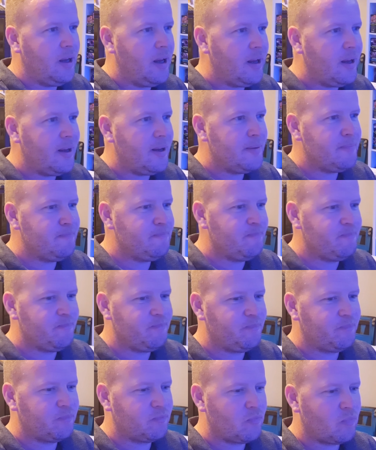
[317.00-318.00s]

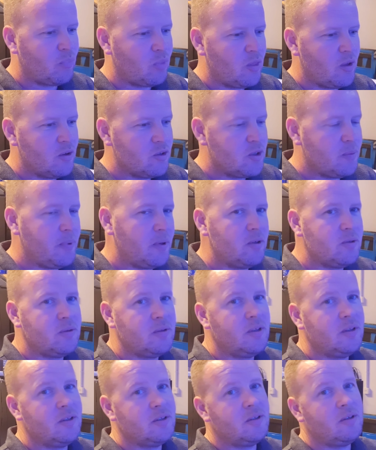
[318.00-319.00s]
To be honest
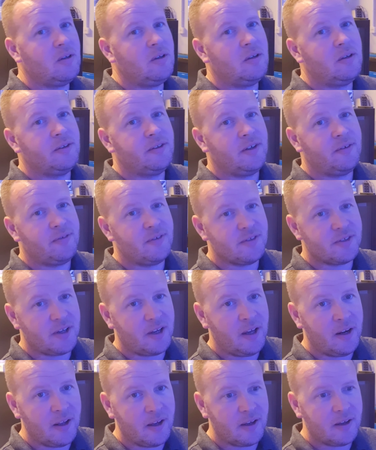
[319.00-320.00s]
with you, there's not a lot of difference
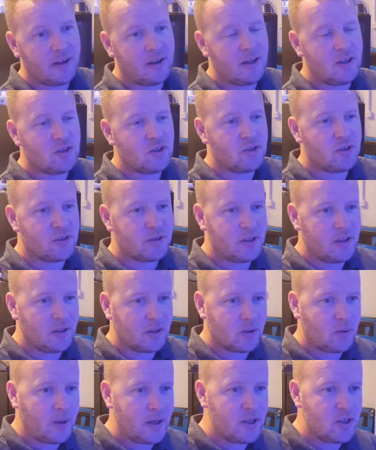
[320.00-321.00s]
in it. It's just the
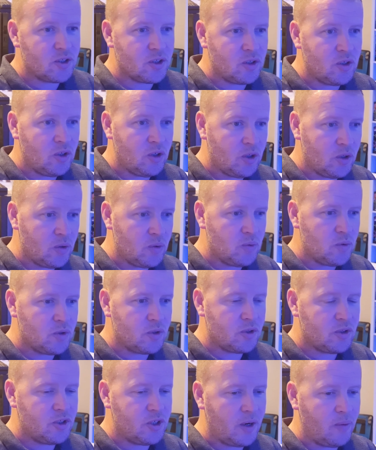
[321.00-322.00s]
equation
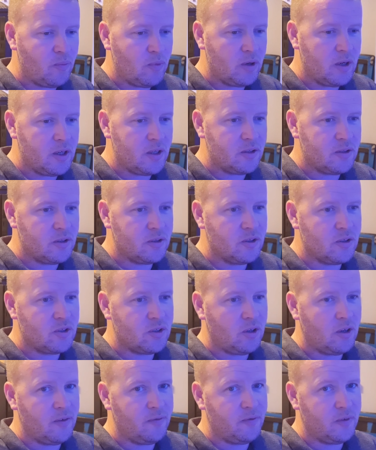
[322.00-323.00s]
used generally to
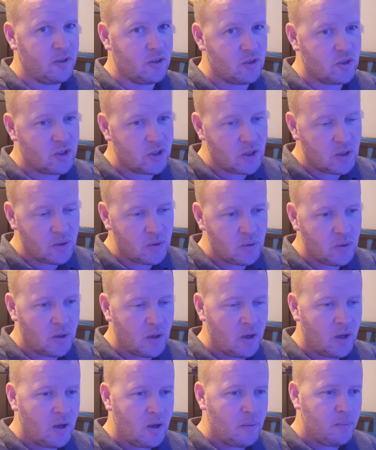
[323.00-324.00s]
decipher the two,
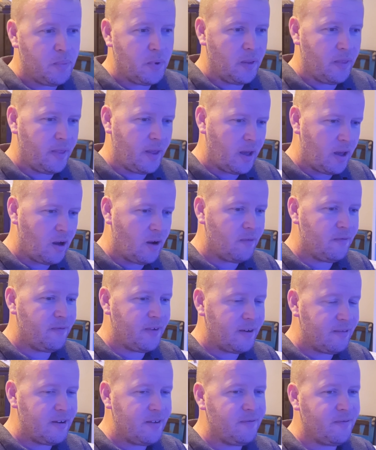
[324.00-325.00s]
but they are
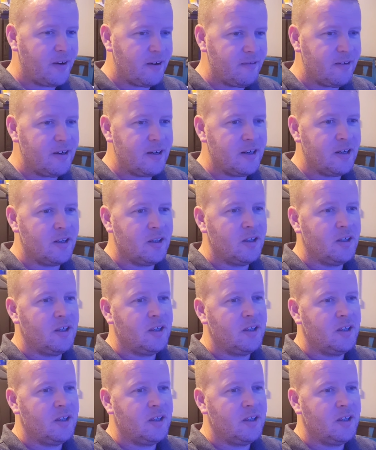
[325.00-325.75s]
very, very